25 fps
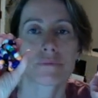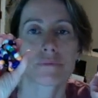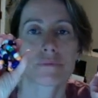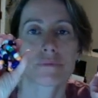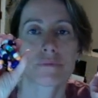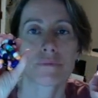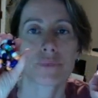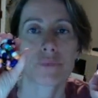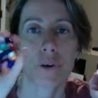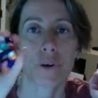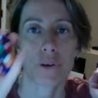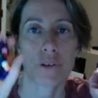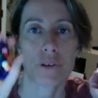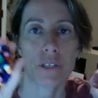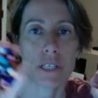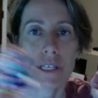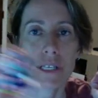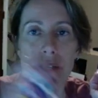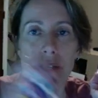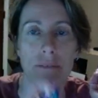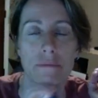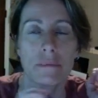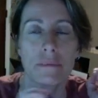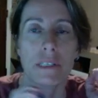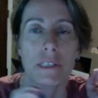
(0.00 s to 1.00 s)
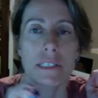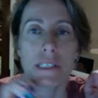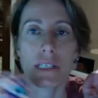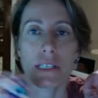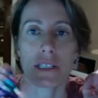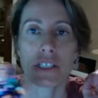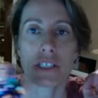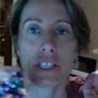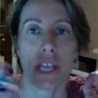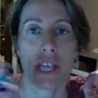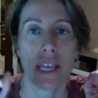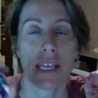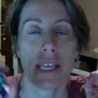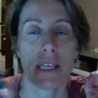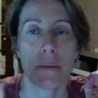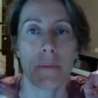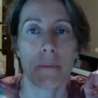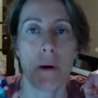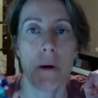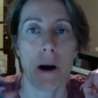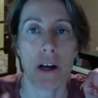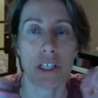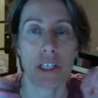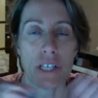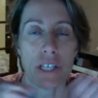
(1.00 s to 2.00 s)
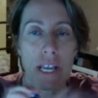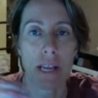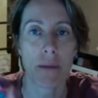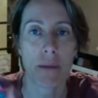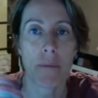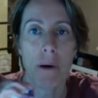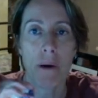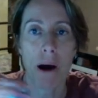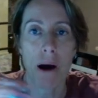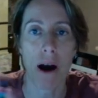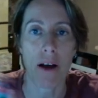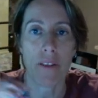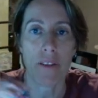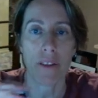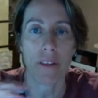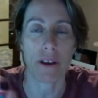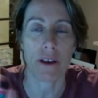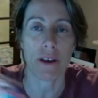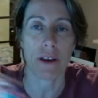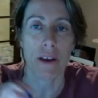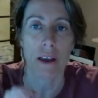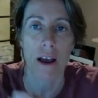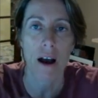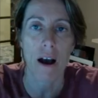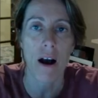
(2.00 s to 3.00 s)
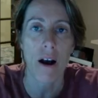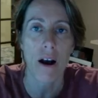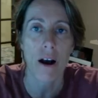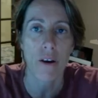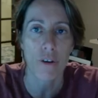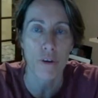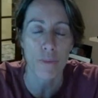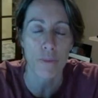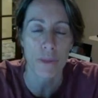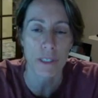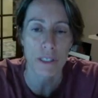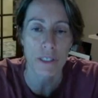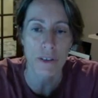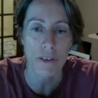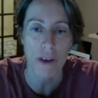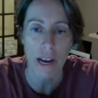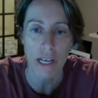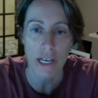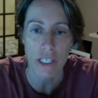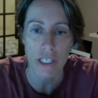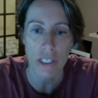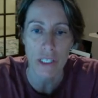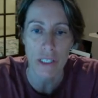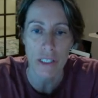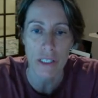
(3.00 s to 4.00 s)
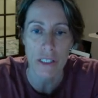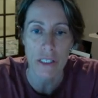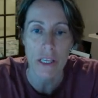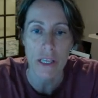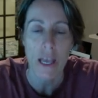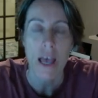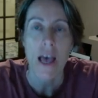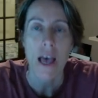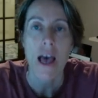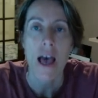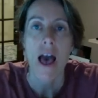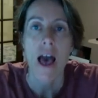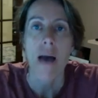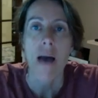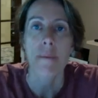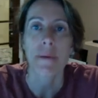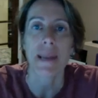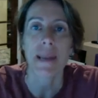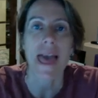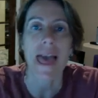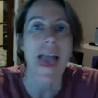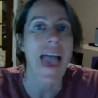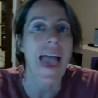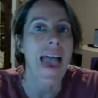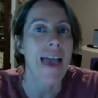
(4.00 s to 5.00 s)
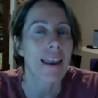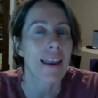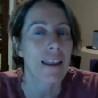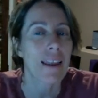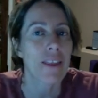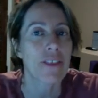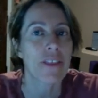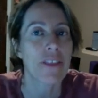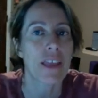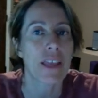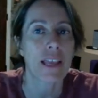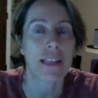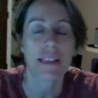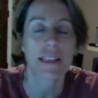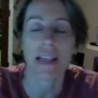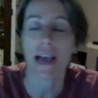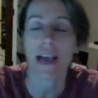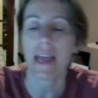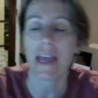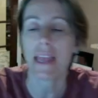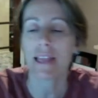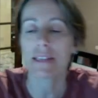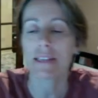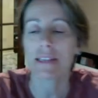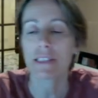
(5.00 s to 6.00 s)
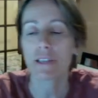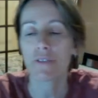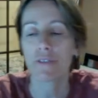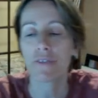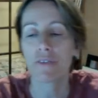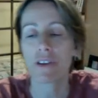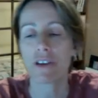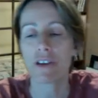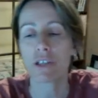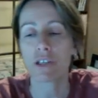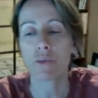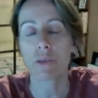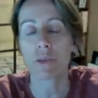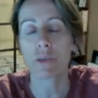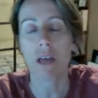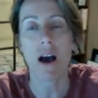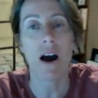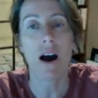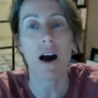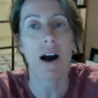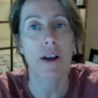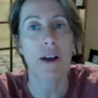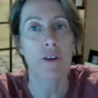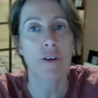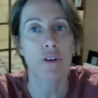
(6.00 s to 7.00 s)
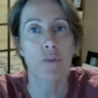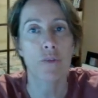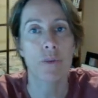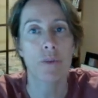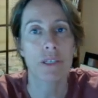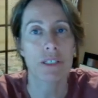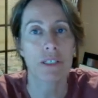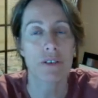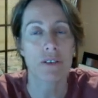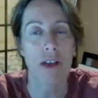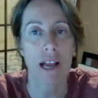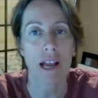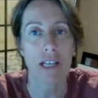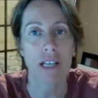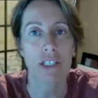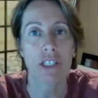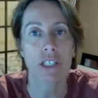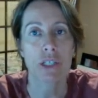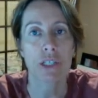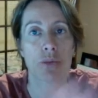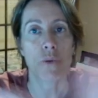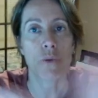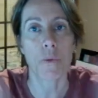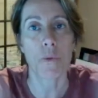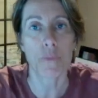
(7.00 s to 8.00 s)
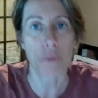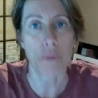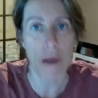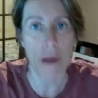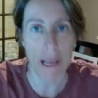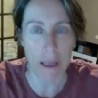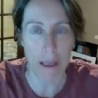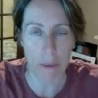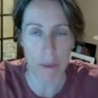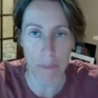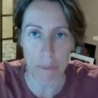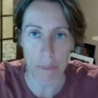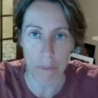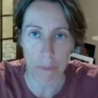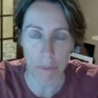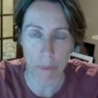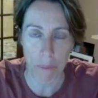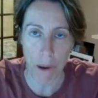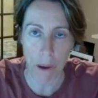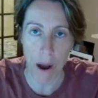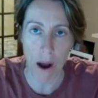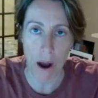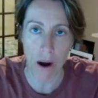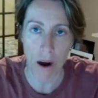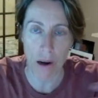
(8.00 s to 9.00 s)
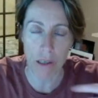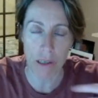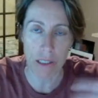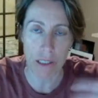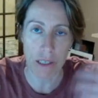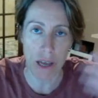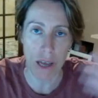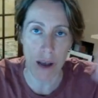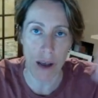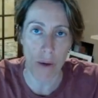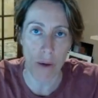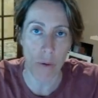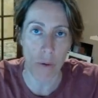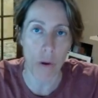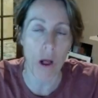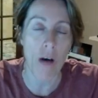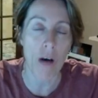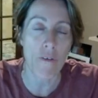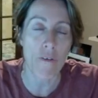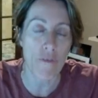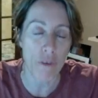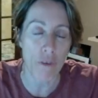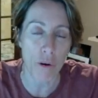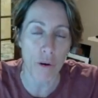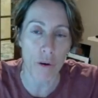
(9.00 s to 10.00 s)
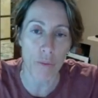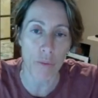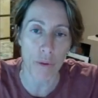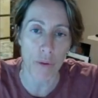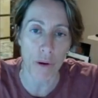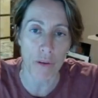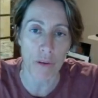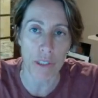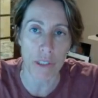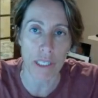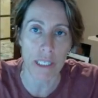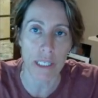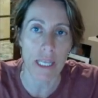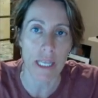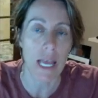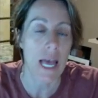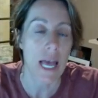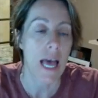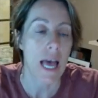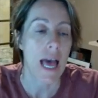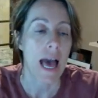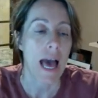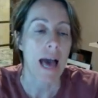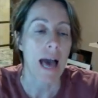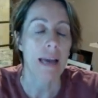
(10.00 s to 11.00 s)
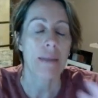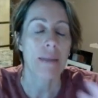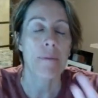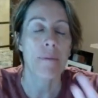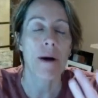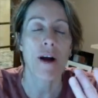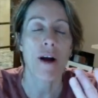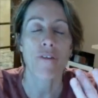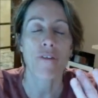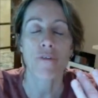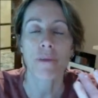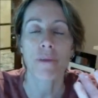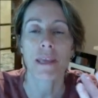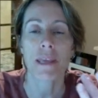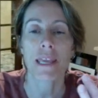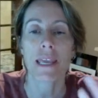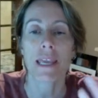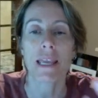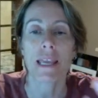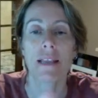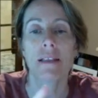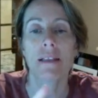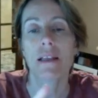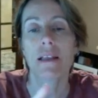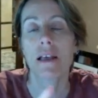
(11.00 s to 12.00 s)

protein because it'll shake apart the R group interactions. But anything that interferes with R group interactions will break apart or unfold a protein. And apart from heat,